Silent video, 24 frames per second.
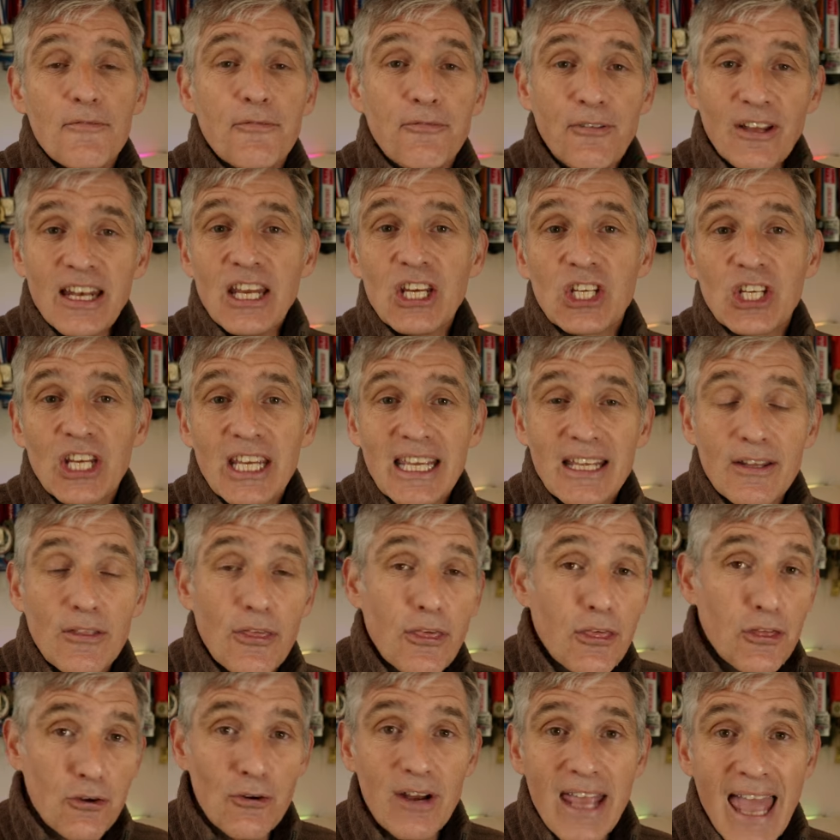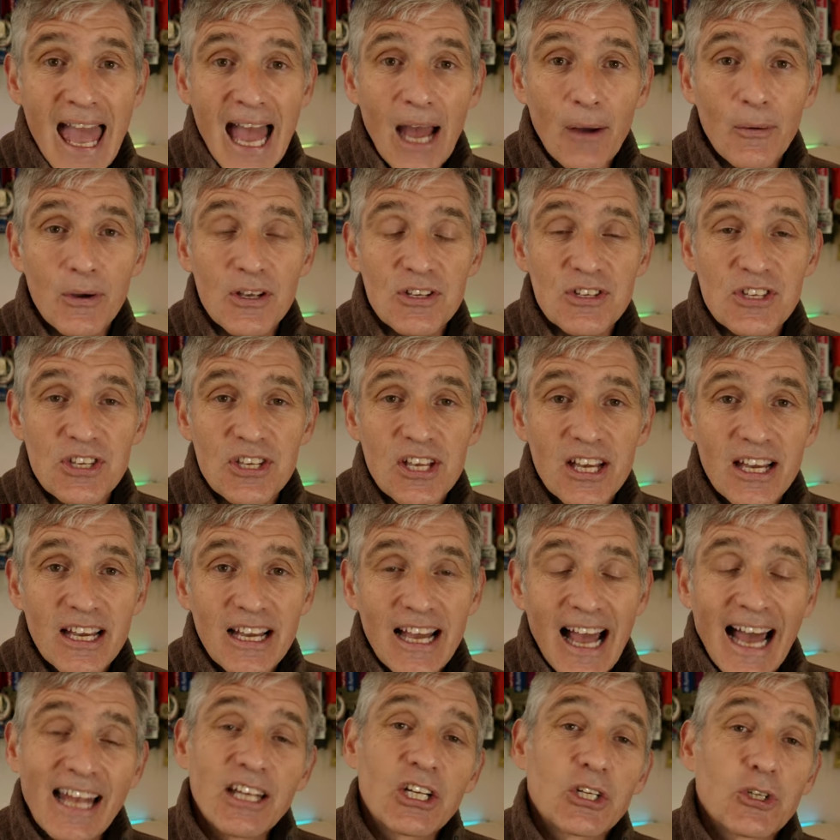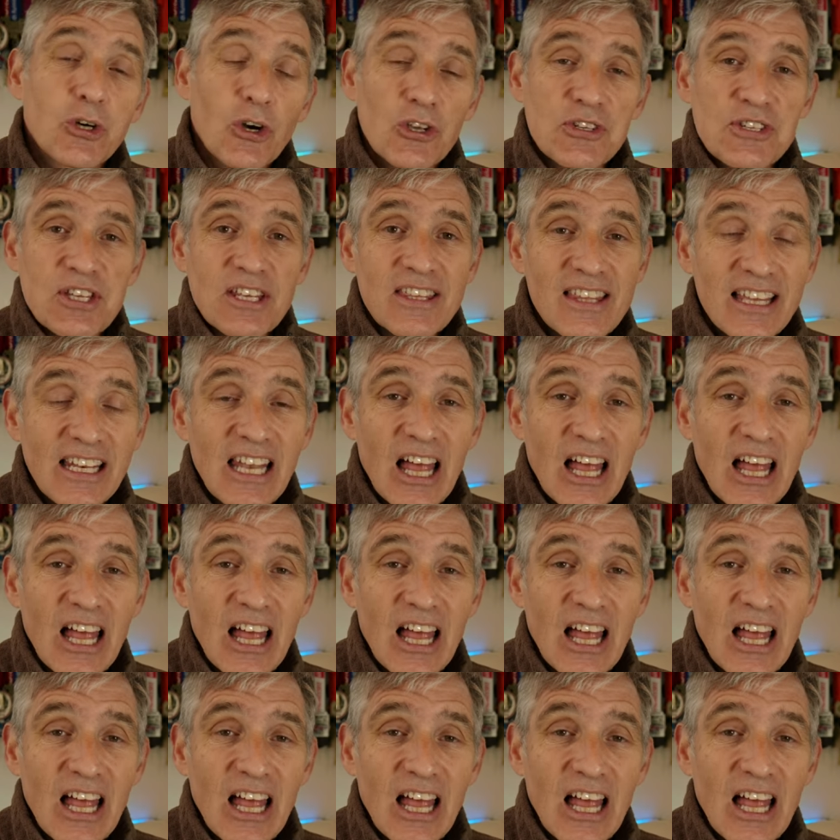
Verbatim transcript: finishing in 3 hours and crossing the